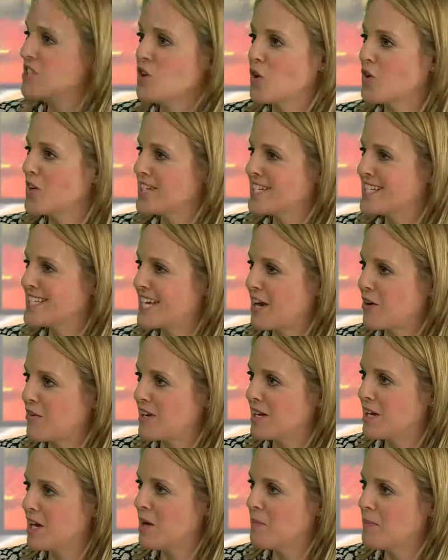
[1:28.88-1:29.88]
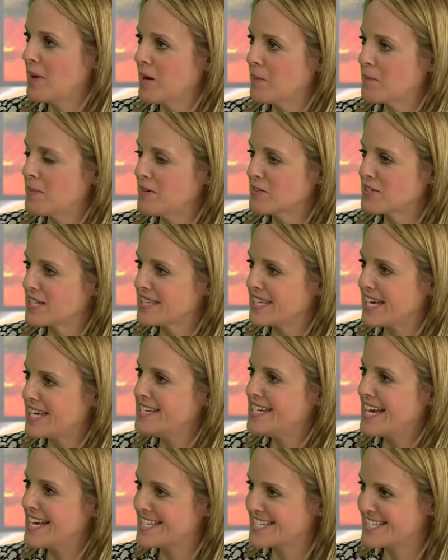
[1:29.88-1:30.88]
not necessarily about building their
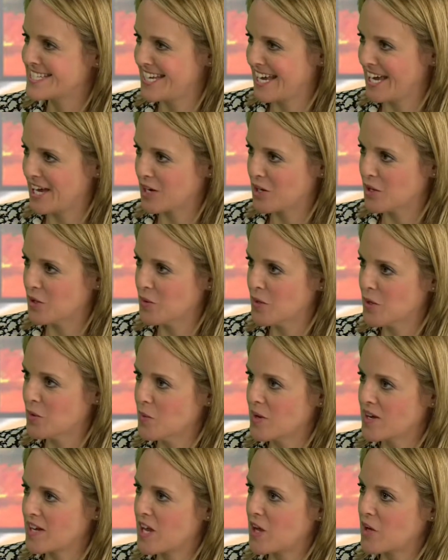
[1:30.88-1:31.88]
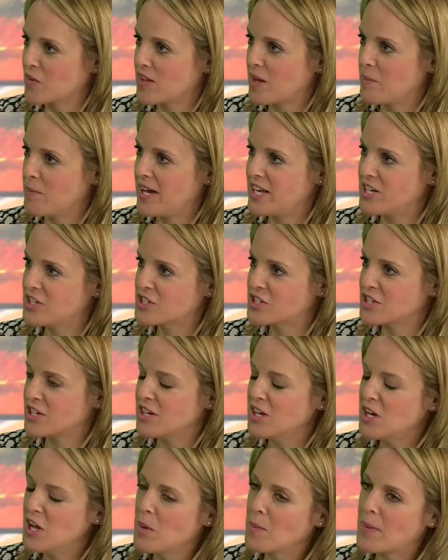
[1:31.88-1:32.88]
nest egg or working on their
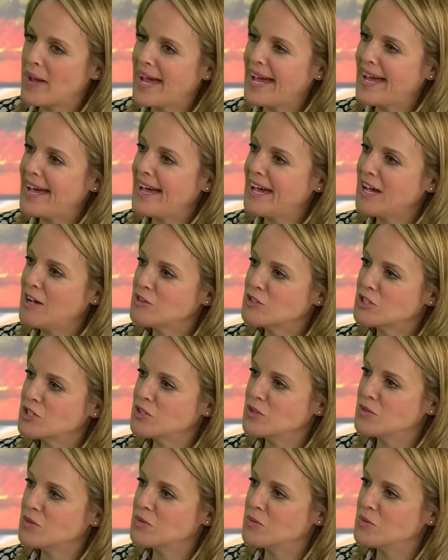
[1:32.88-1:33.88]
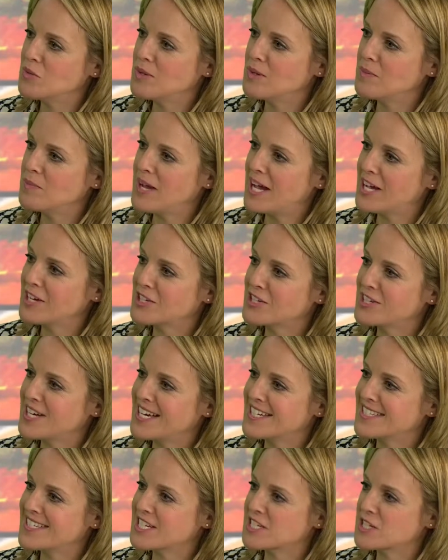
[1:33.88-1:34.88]
pension. But how do passion
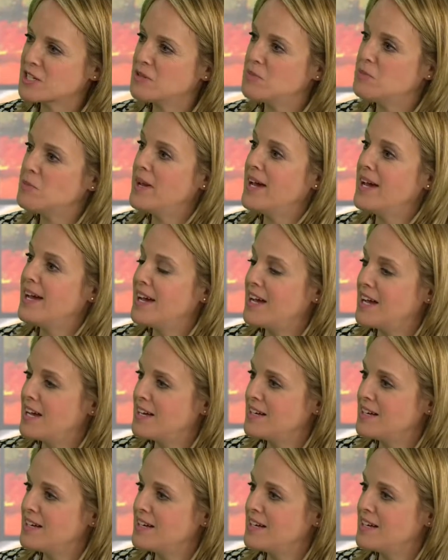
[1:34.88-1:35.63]
assets compare?